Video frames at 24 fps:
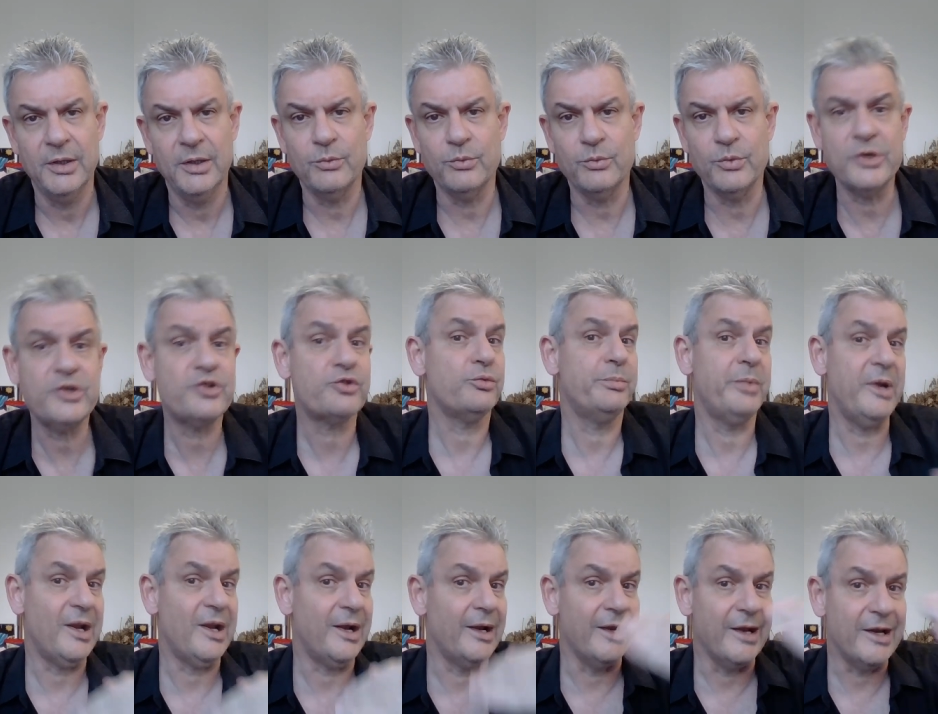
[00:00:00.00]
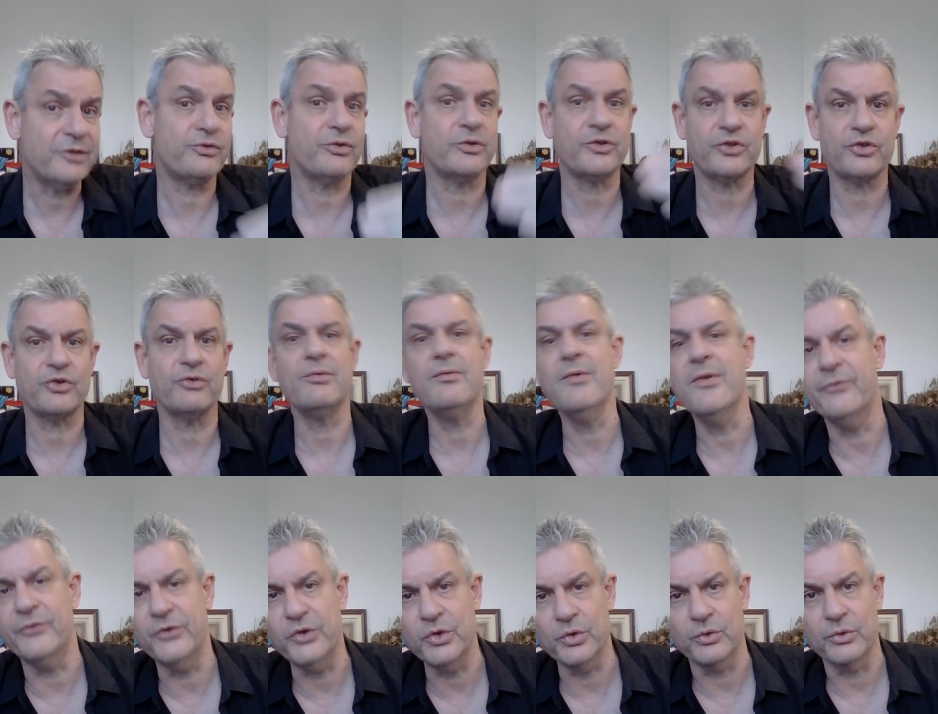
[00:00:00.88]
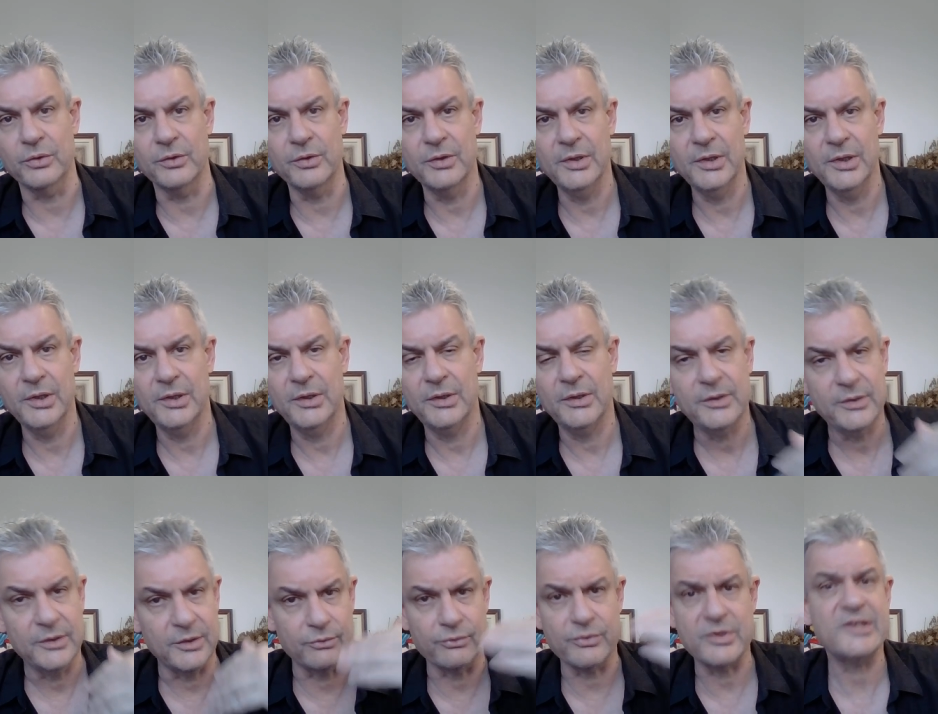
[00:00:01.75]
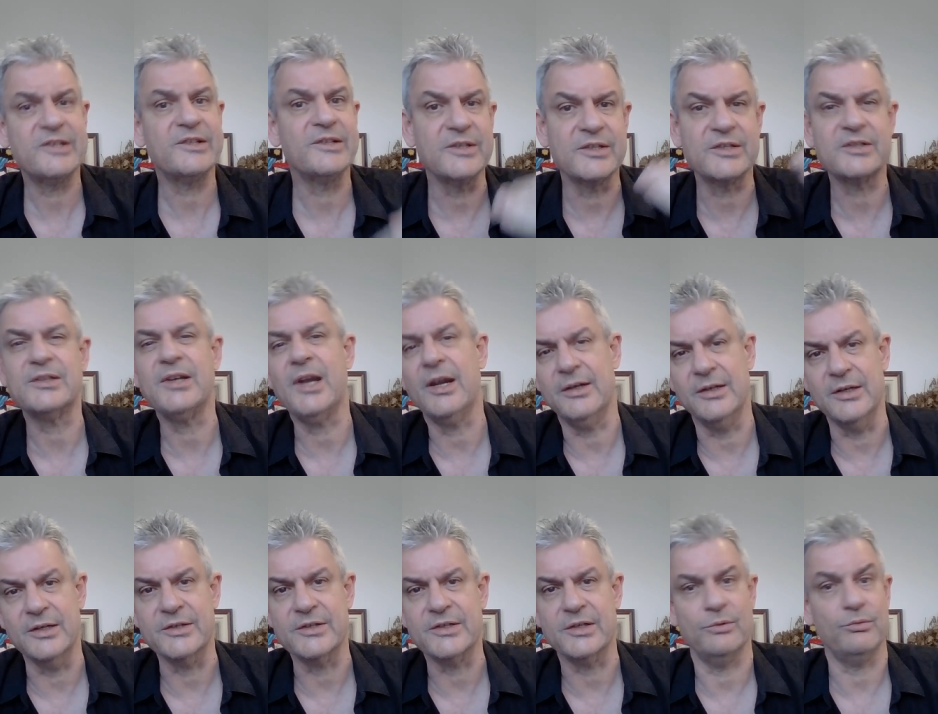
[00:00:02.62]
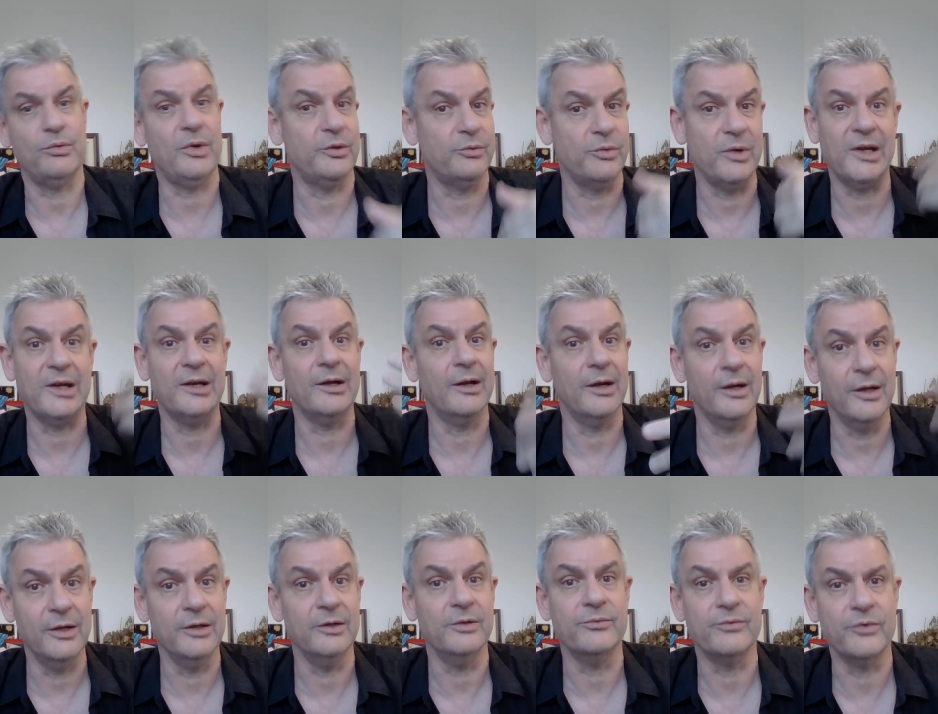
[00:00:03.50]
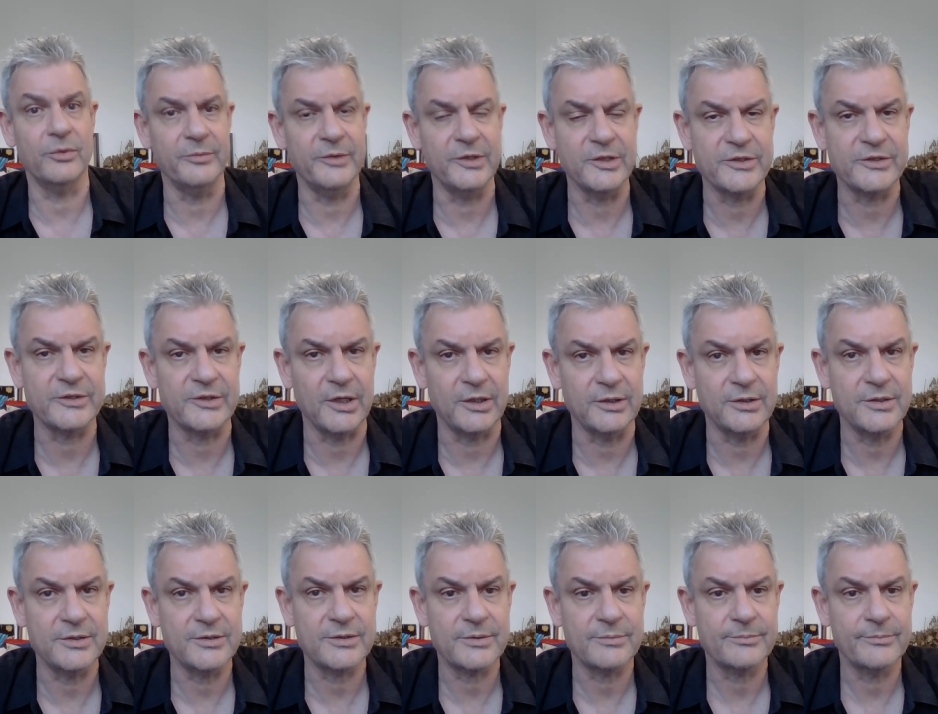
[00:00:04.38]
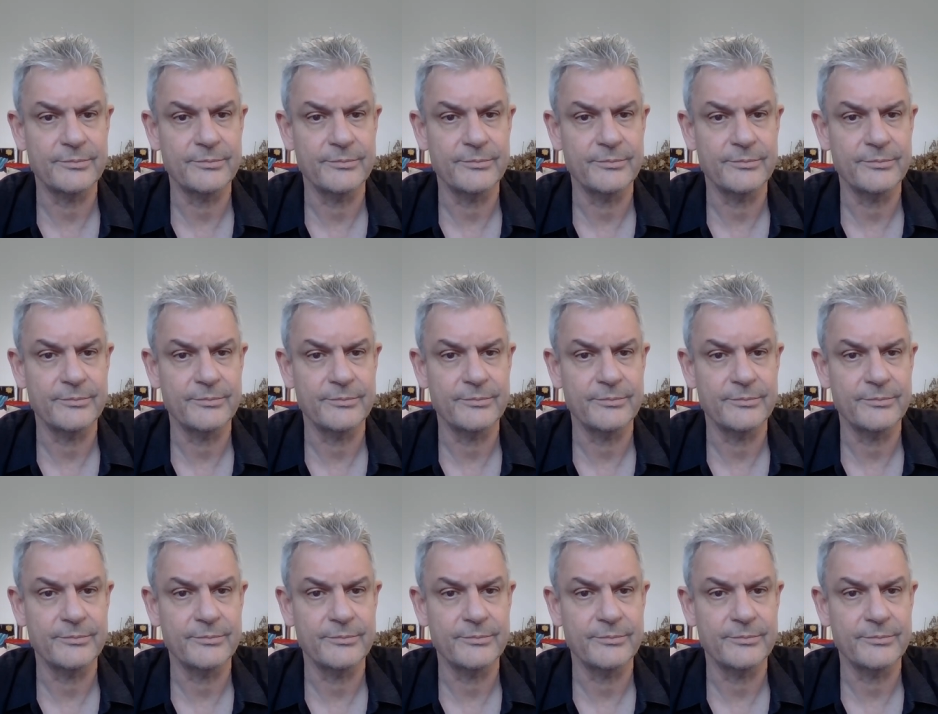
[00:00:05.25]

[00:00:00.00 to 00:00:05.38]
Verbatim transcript: which will be a literature review, the recent studies and what we can learn from these studies.